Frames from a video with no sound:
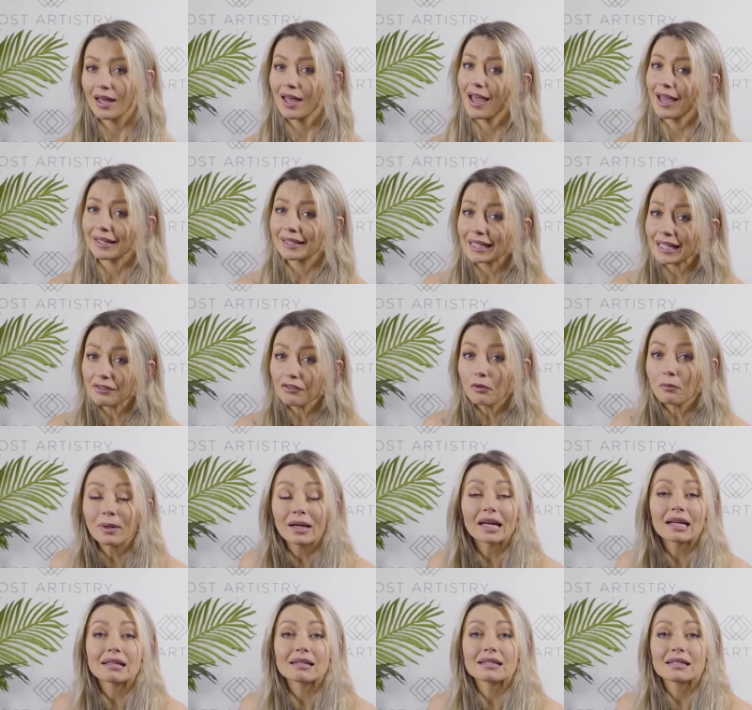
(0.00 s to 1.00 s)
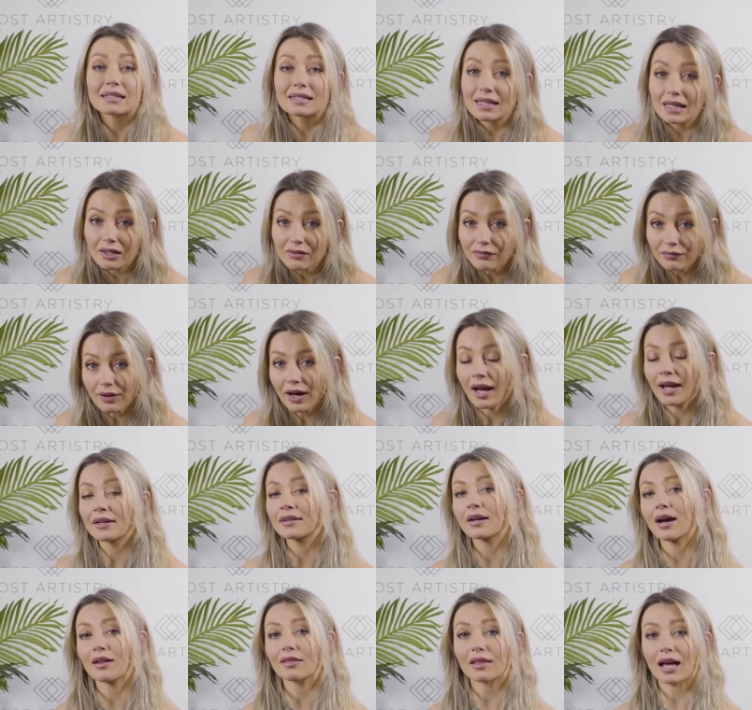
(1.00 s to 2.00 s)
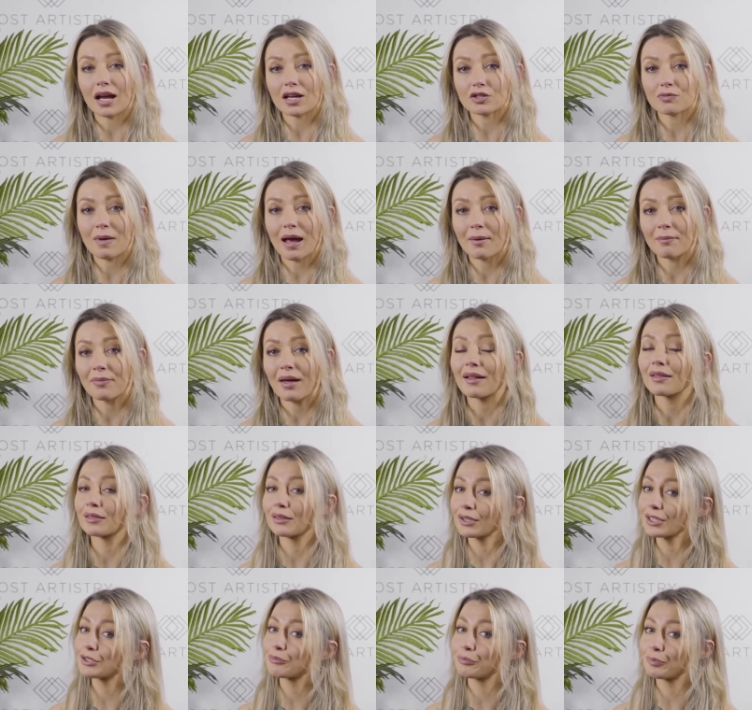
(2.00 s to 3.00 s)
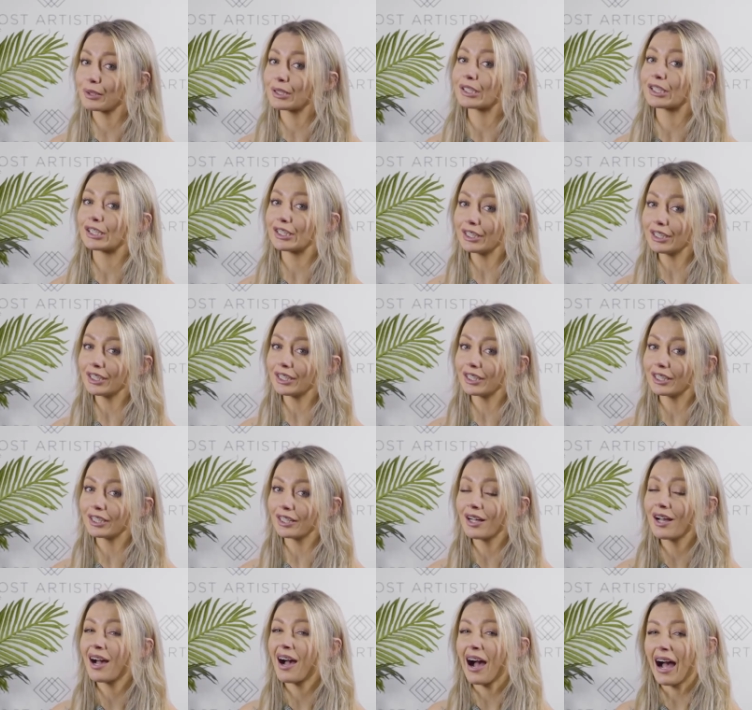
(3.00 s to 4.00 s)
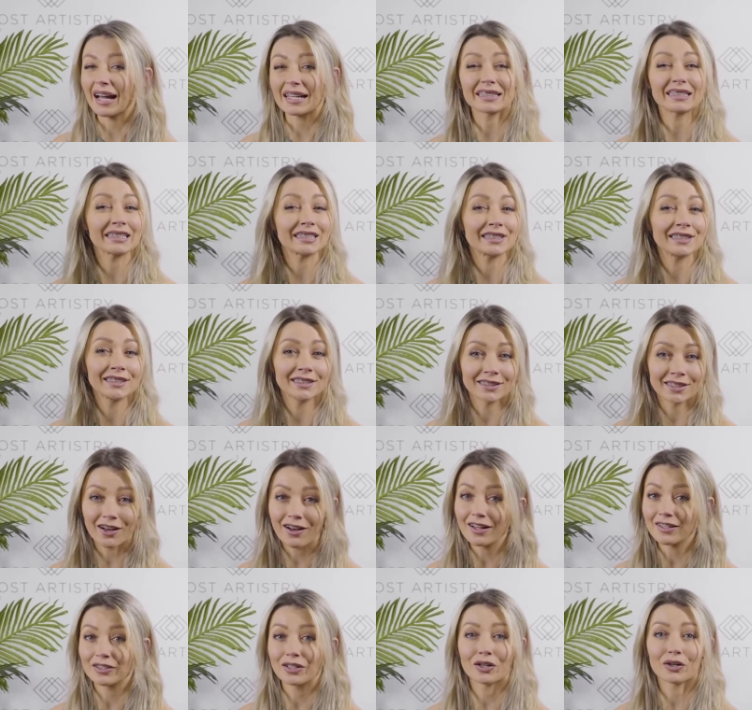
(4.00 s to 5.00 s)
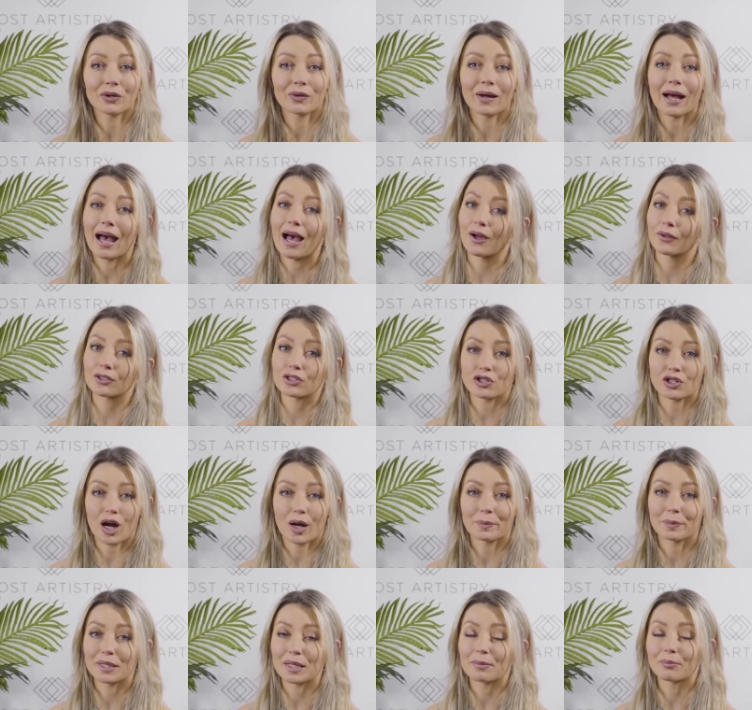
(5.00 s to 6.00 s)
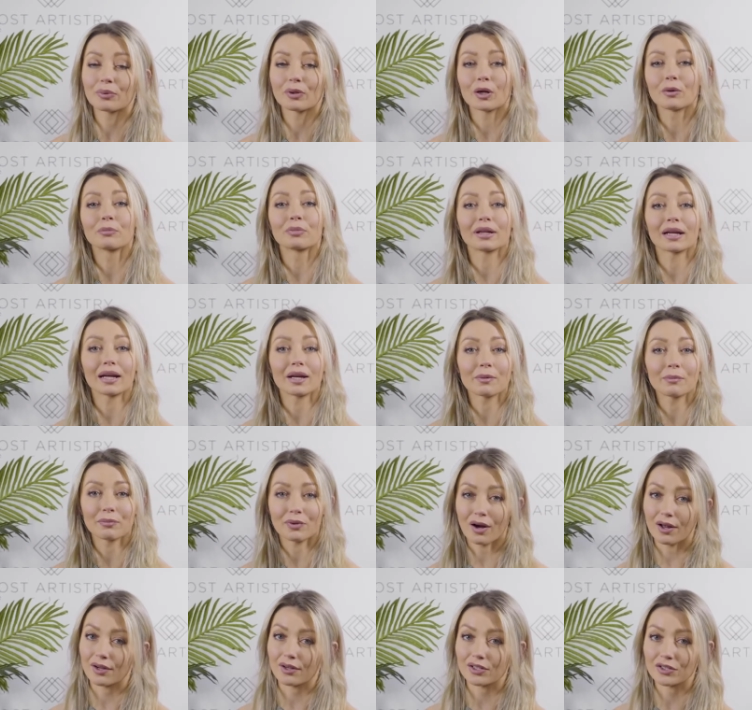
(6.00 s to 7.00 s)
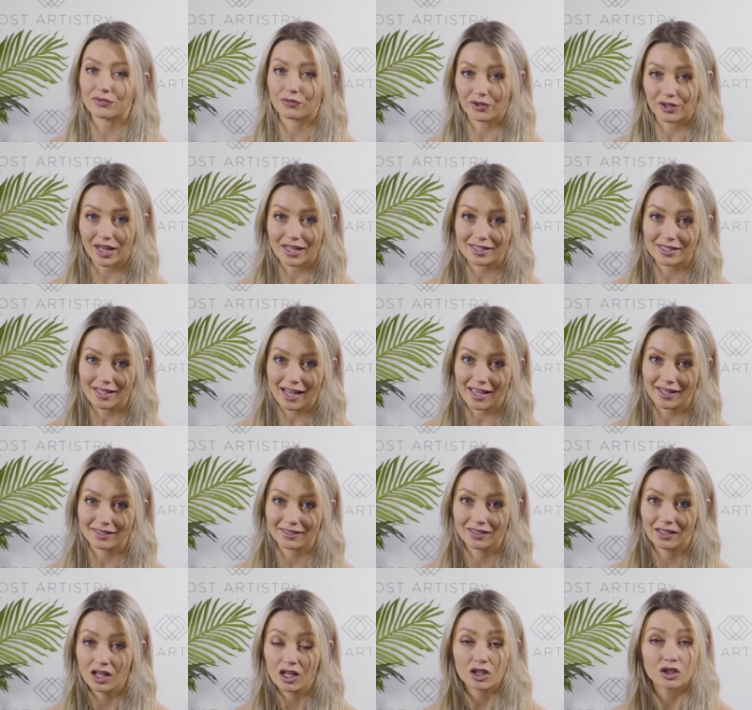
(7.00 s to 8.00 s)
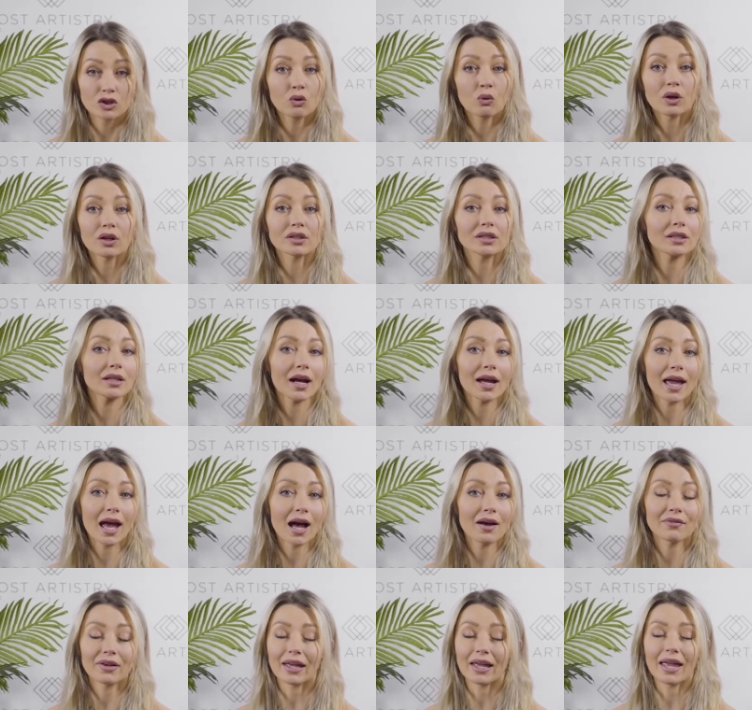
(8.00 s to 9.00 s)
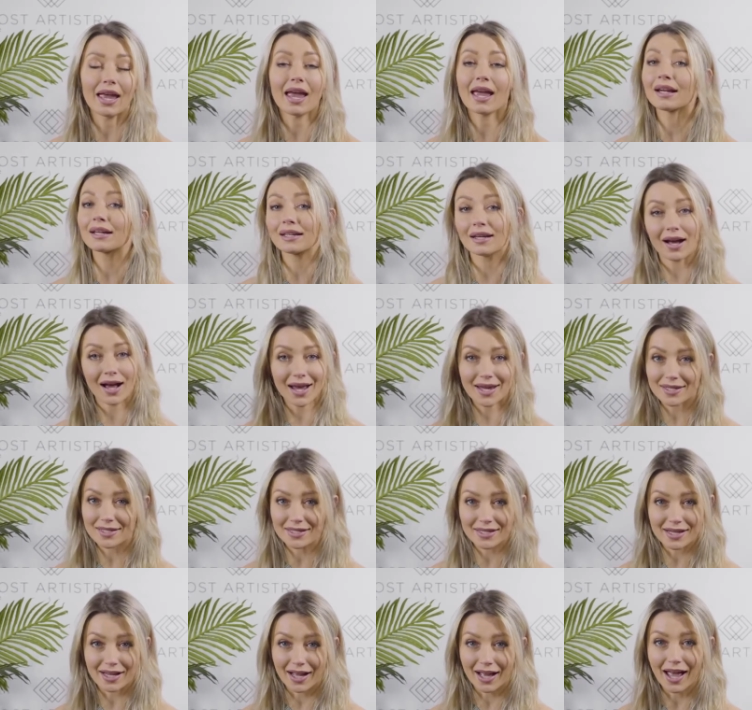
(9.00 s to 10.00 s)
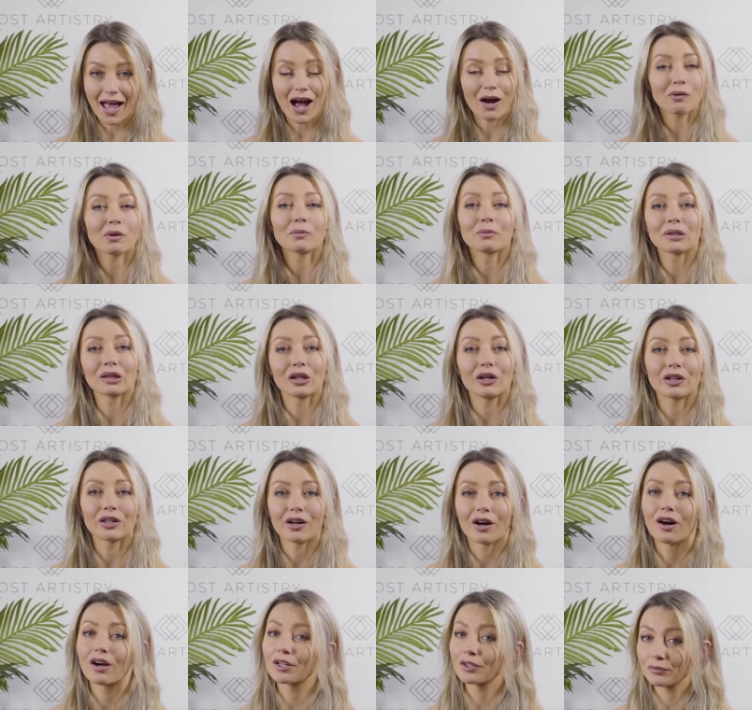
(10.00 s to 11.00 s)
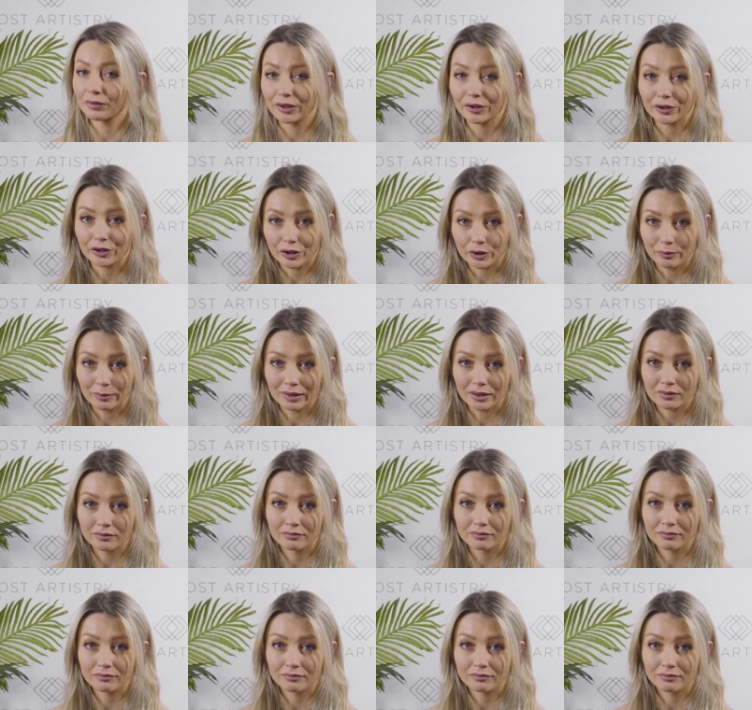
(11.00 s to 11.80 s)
And even when I did find a lash map that looked pretty good, I did not know how to shop the appropriate products for that set. Nor did I have any idea how it would look on a real human.